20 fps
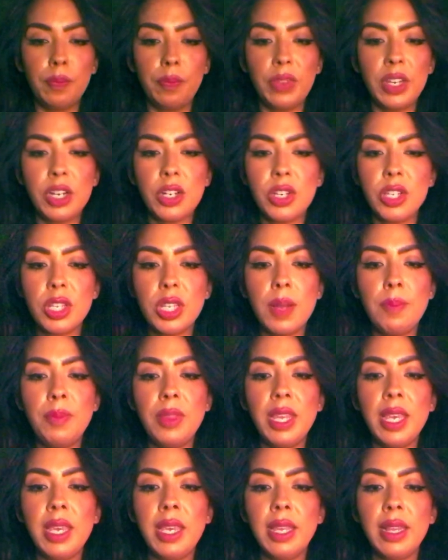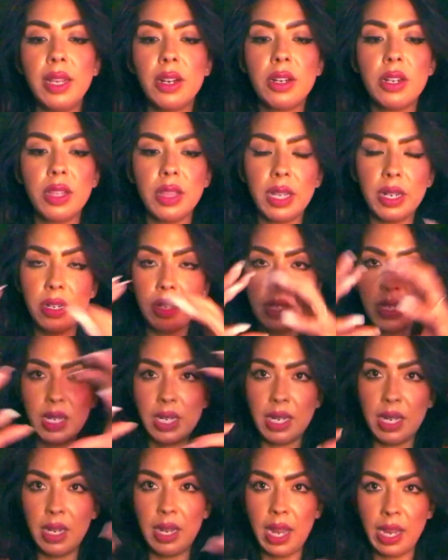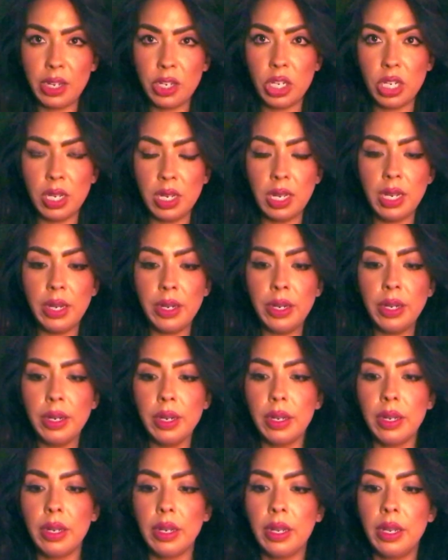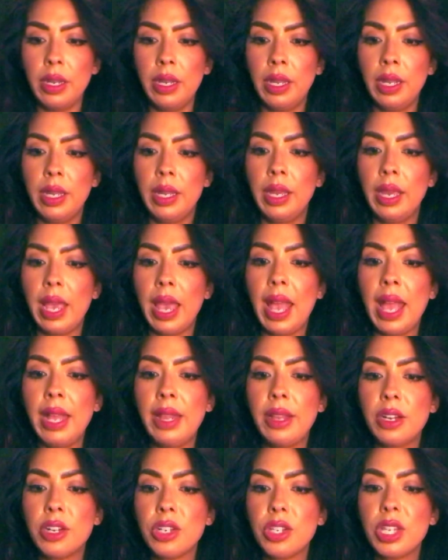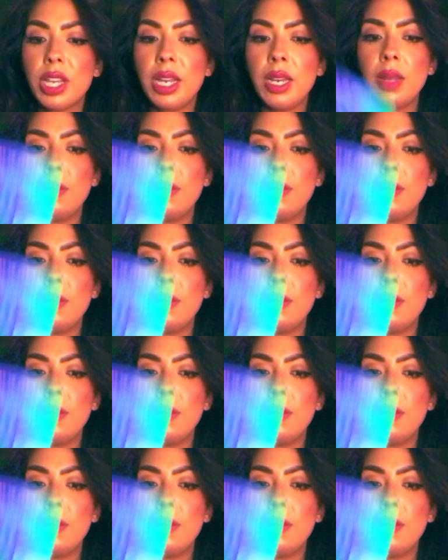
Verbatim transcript: There's something there there's a connection here and there's going